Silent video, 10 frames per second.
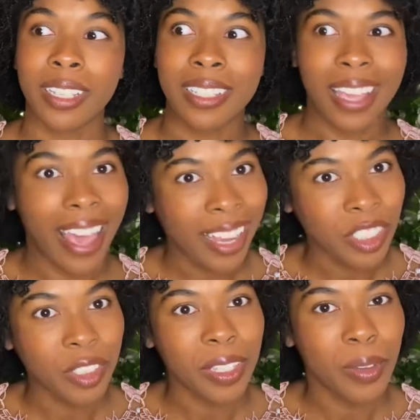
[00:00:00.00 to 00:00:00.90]
is
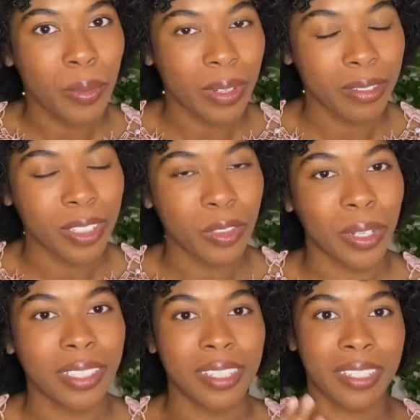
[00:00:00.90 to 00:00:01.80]
actually one of the
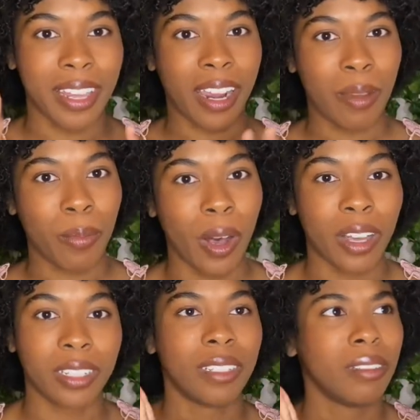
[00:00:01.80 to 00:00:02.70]
dresses that I bought